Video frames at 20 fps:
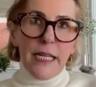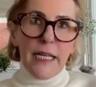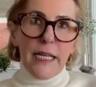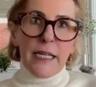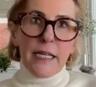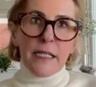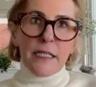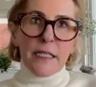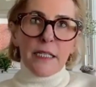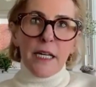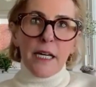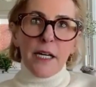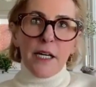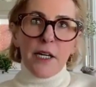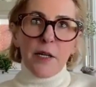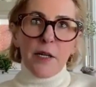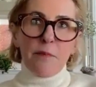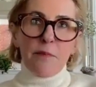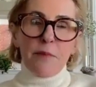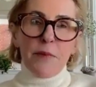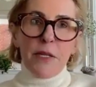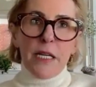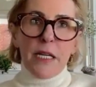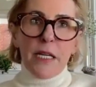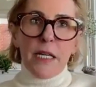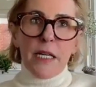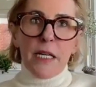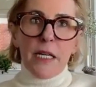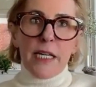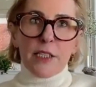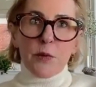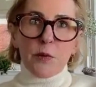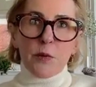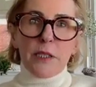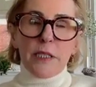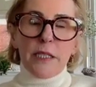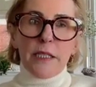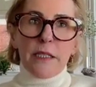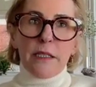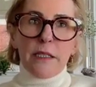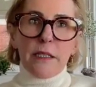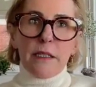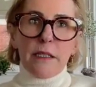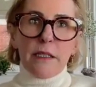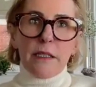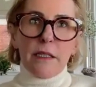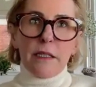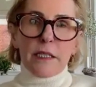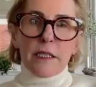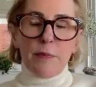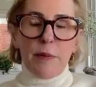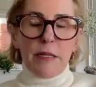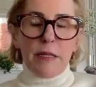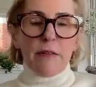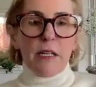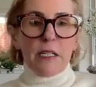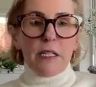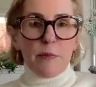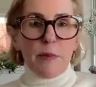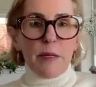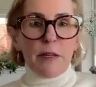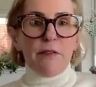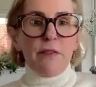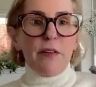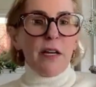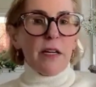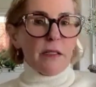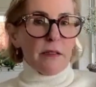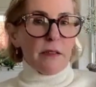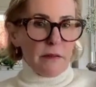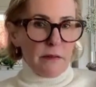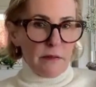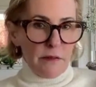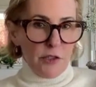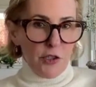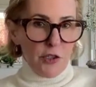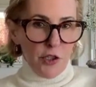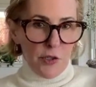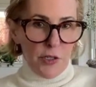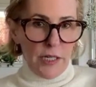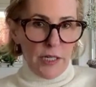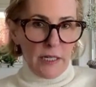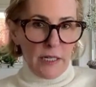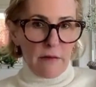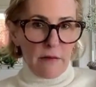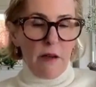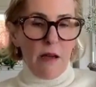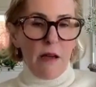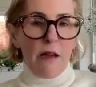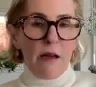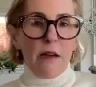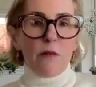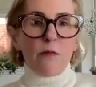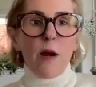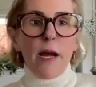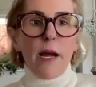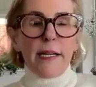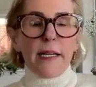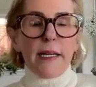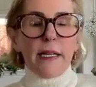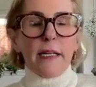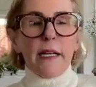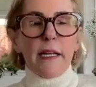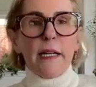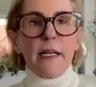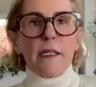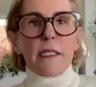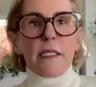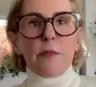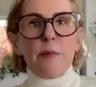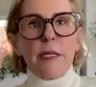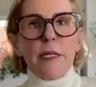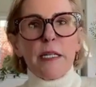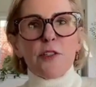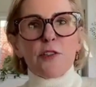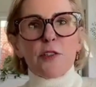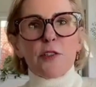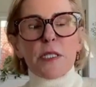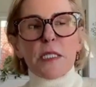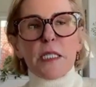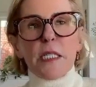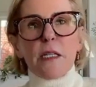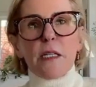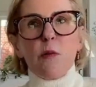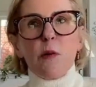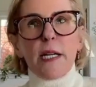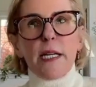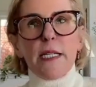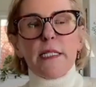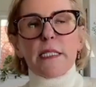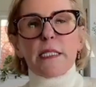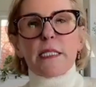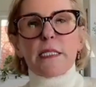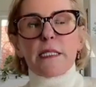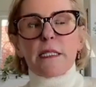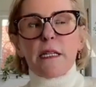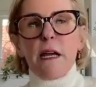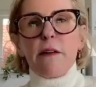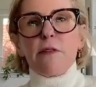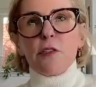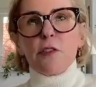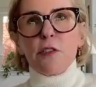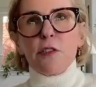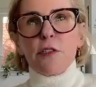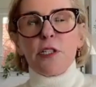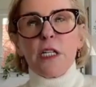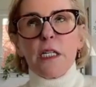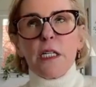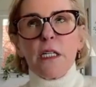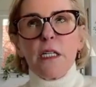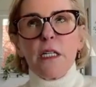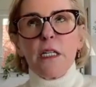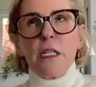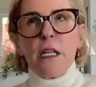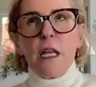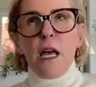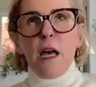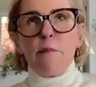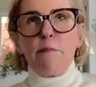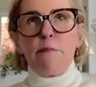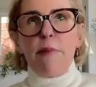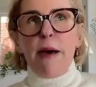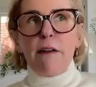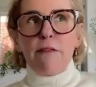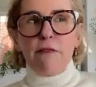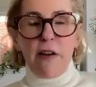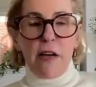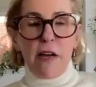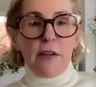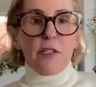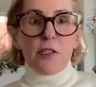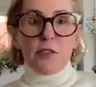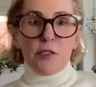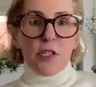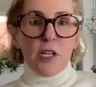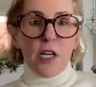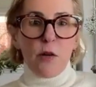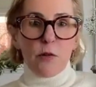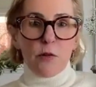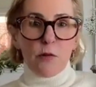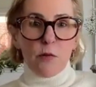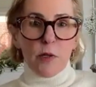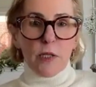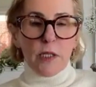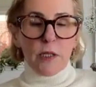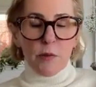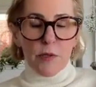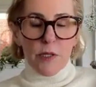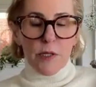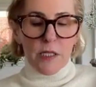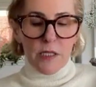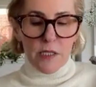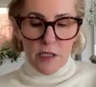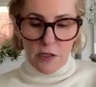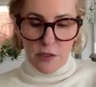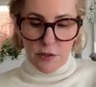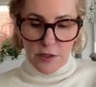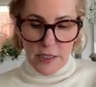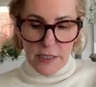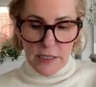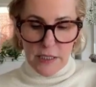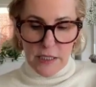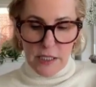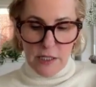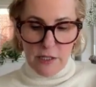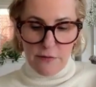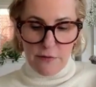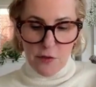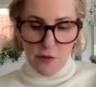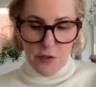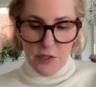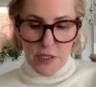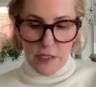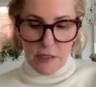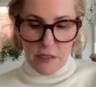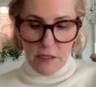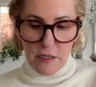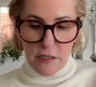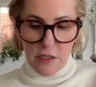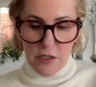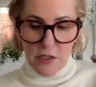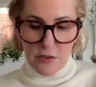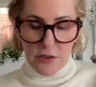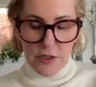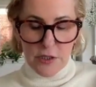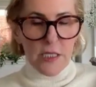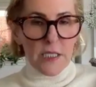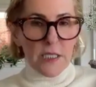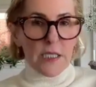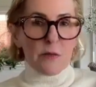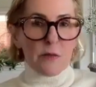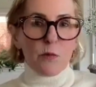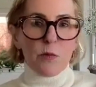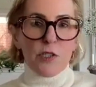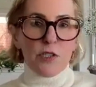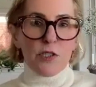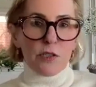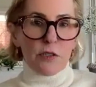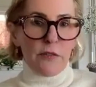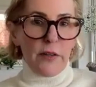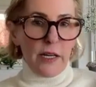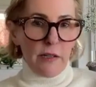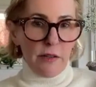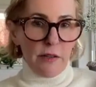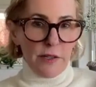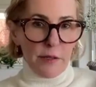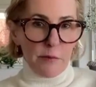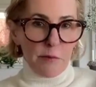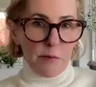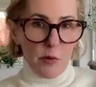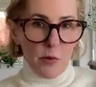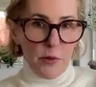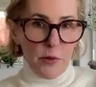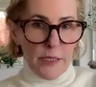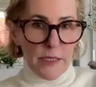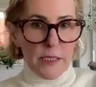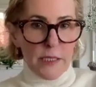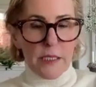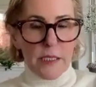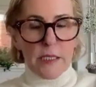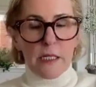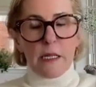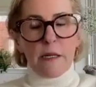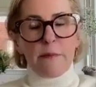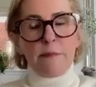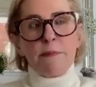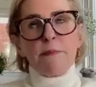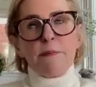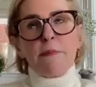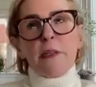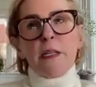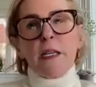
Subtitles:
And it's been a fun journey writing it. And it's been interesting. When I discovered about 5 years ago, we were working with consultants, and the first thing the consultants did was survey all the employees at the time.